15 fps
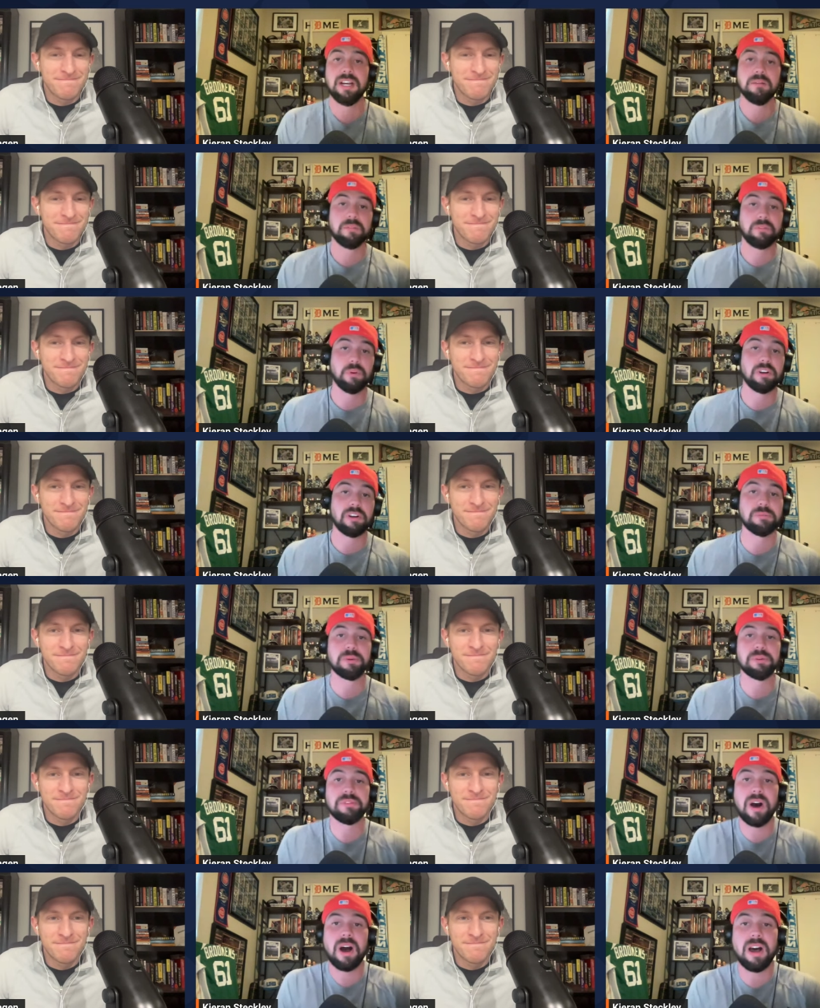Speaker 1: Before we
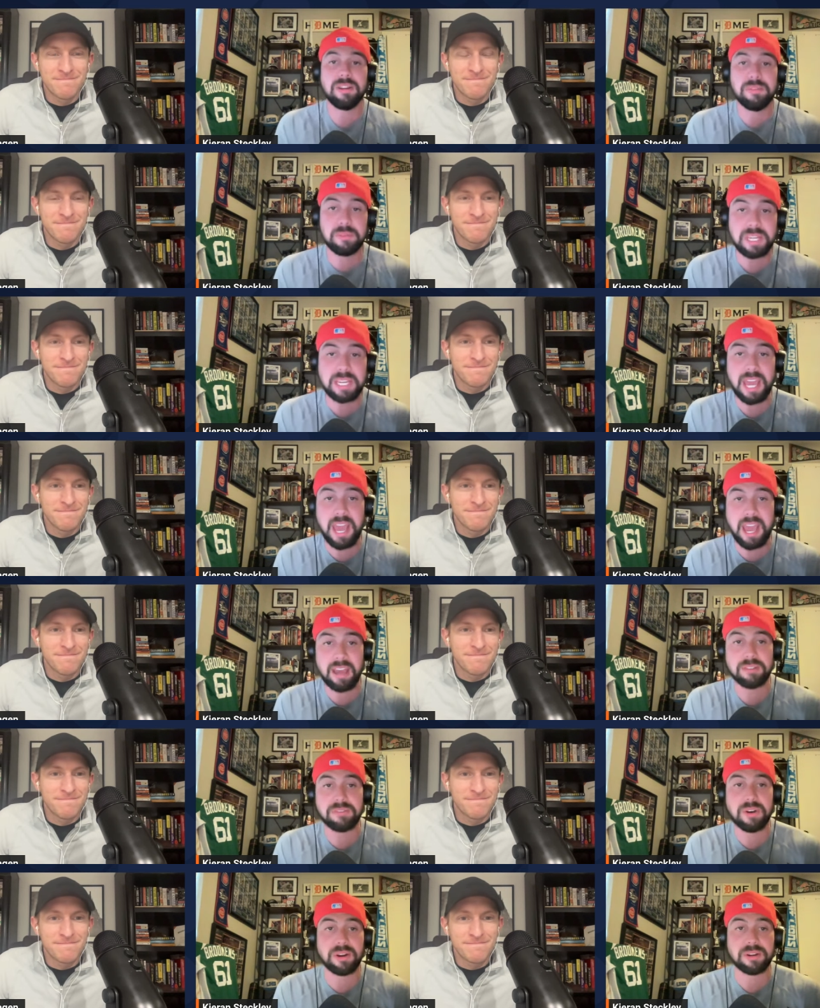move on, we
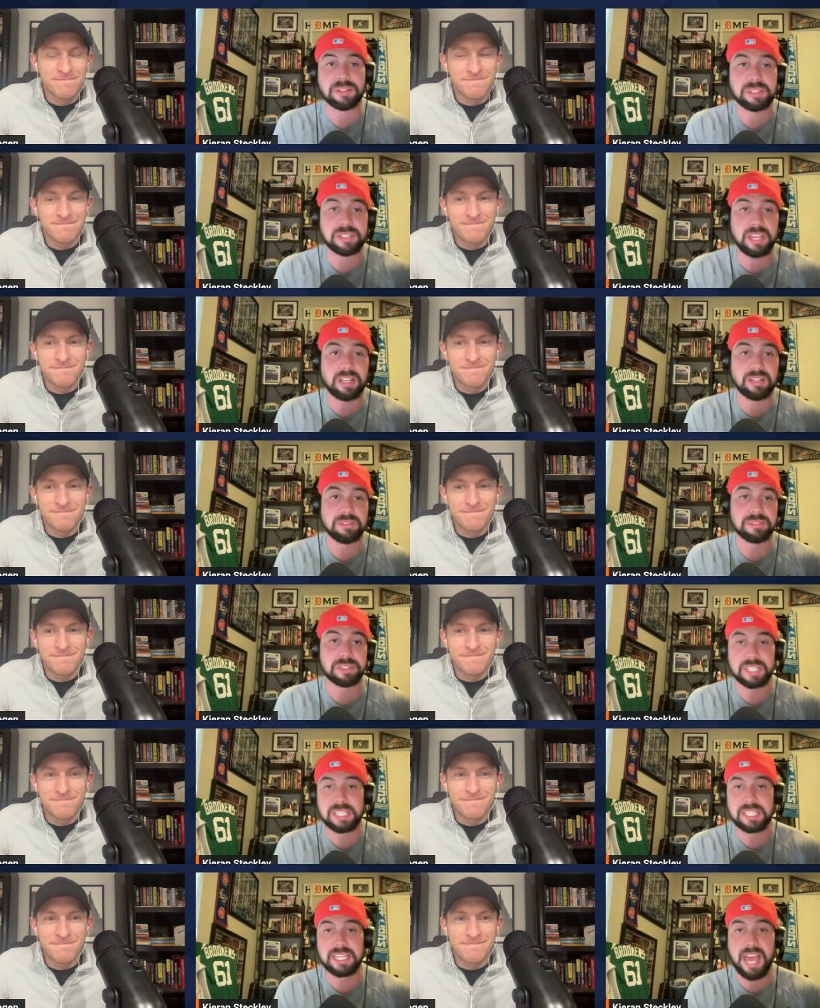have ourselves
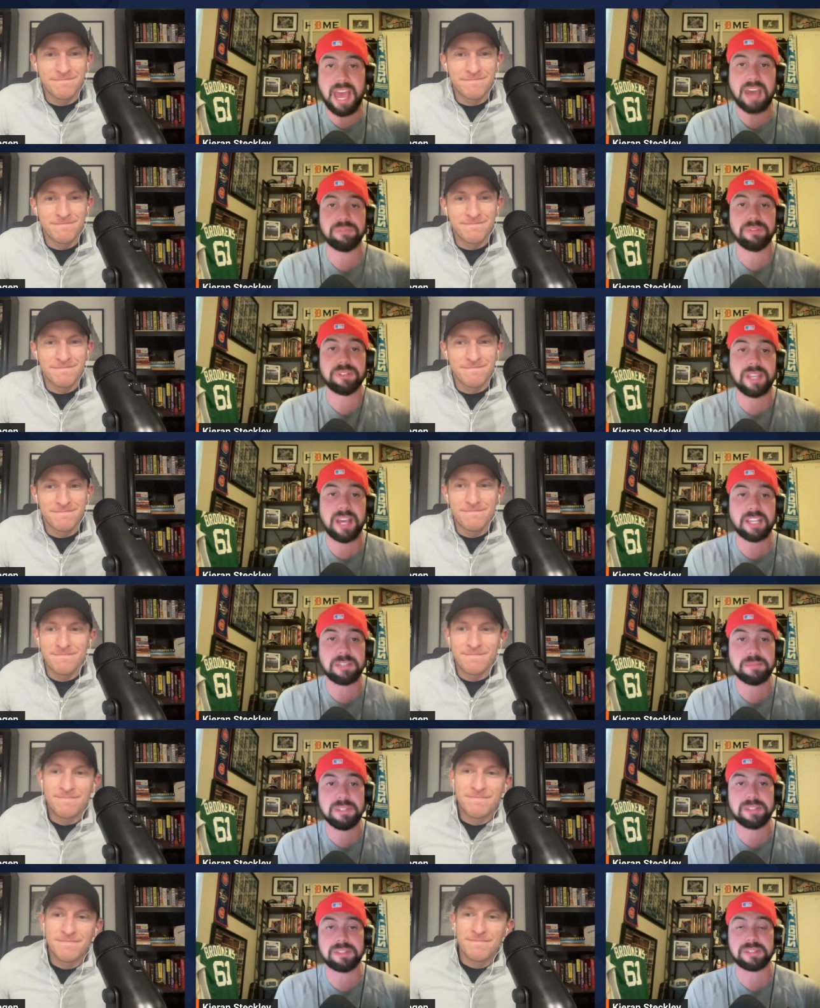an
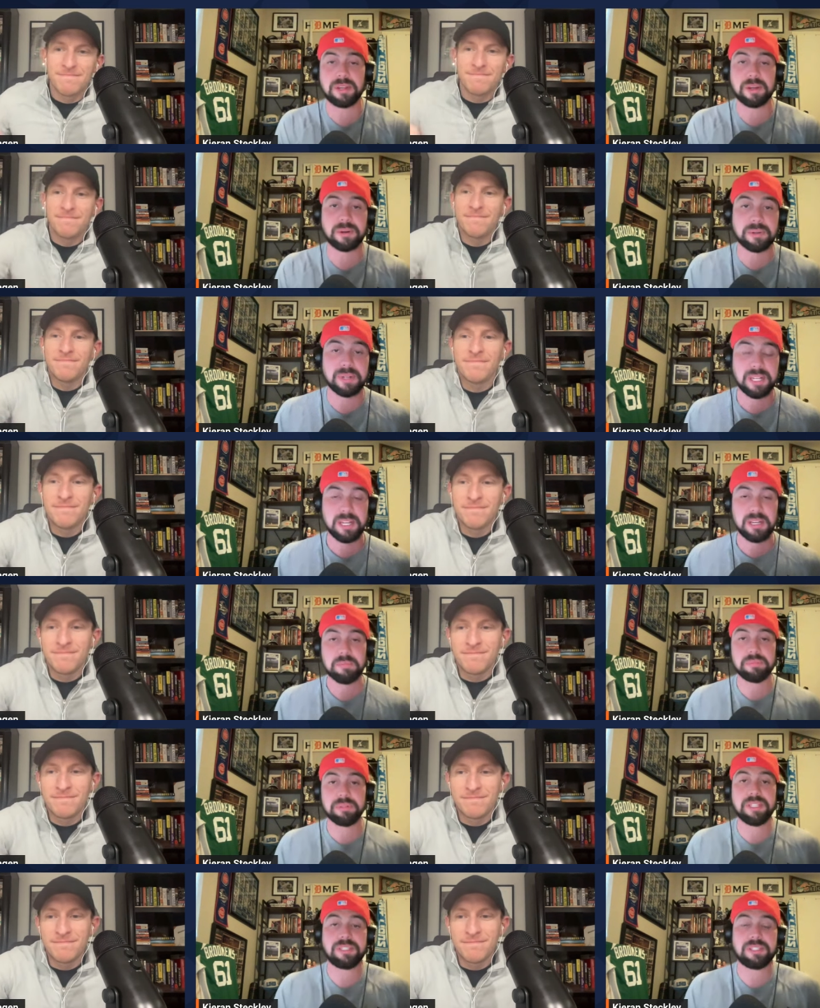advertisement. So
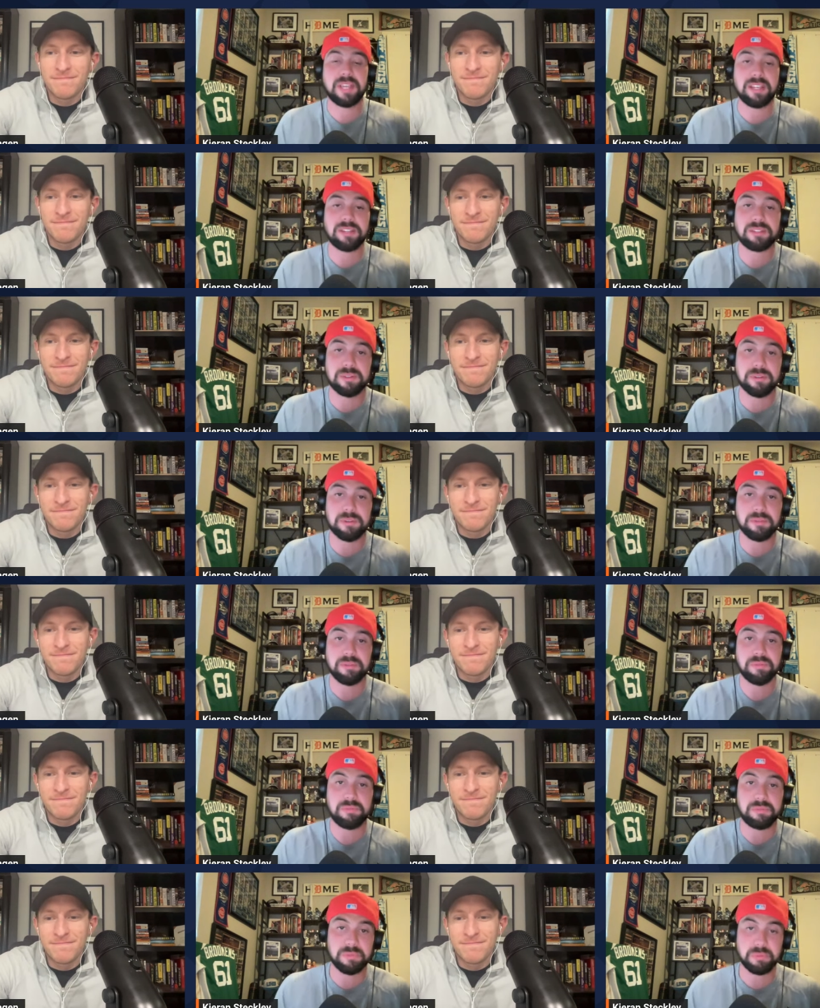please stay
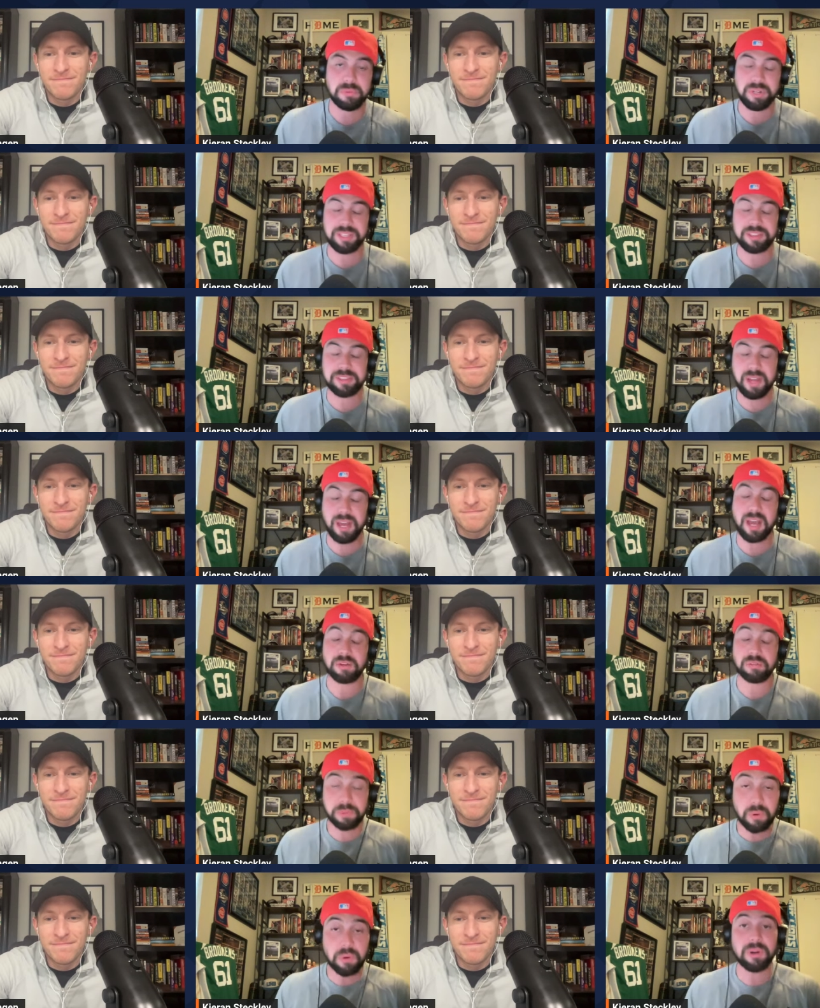tuned with uh,
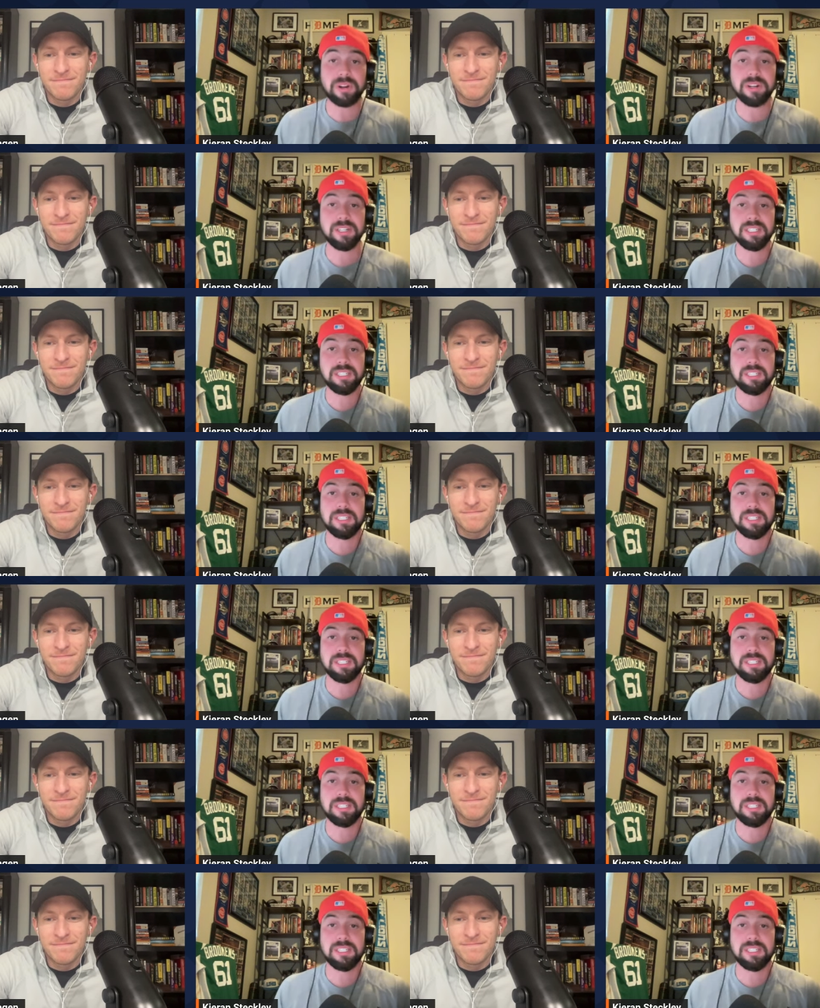for